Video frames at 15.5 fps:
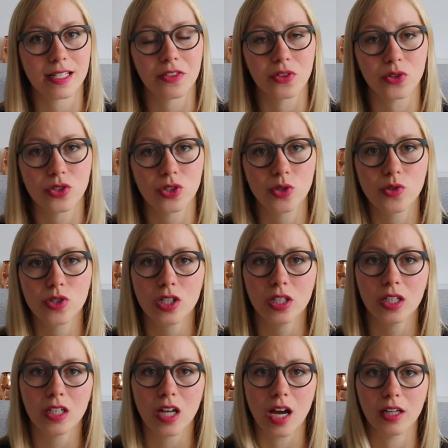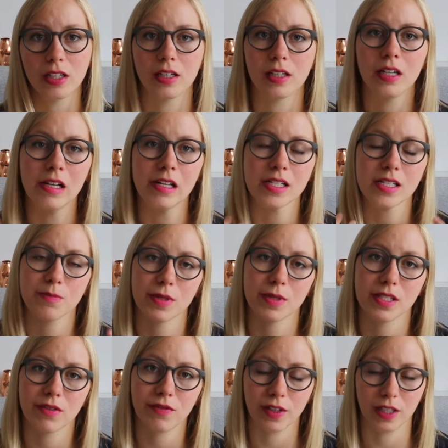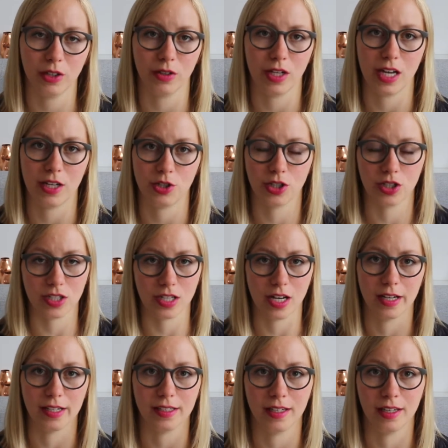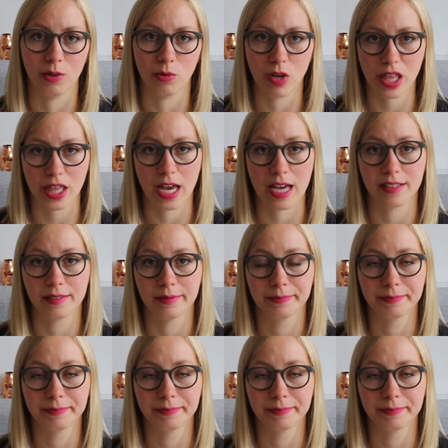And there's usually not a specific location tied in with that.